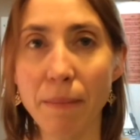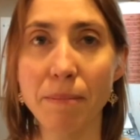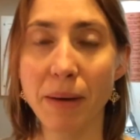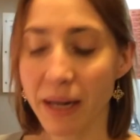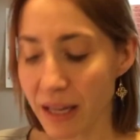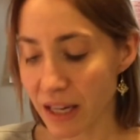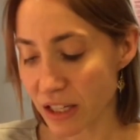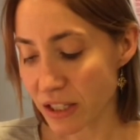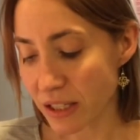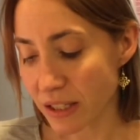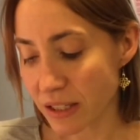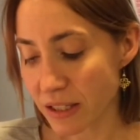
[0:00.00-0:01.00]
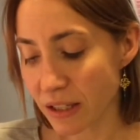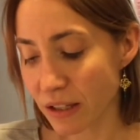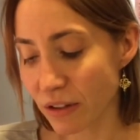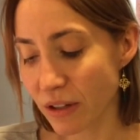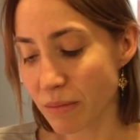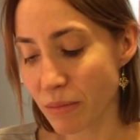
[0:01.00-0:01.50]
Medications
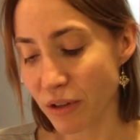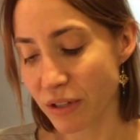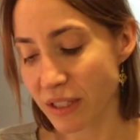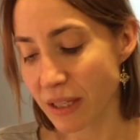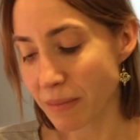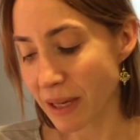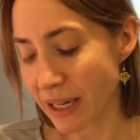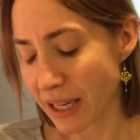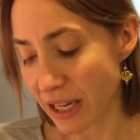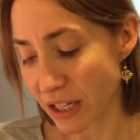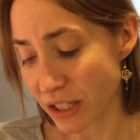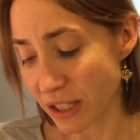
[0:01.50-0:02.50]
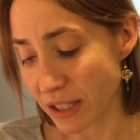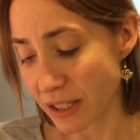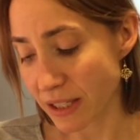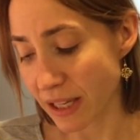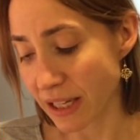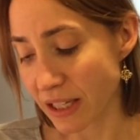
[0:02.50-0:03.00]
include emergency
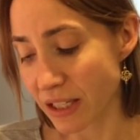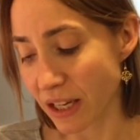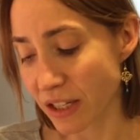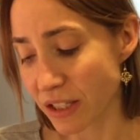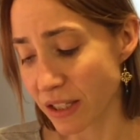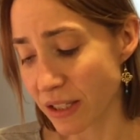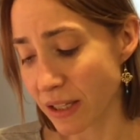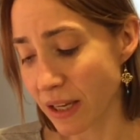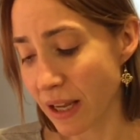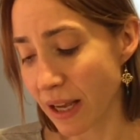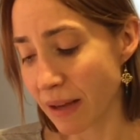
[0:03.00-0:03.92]
medications and induction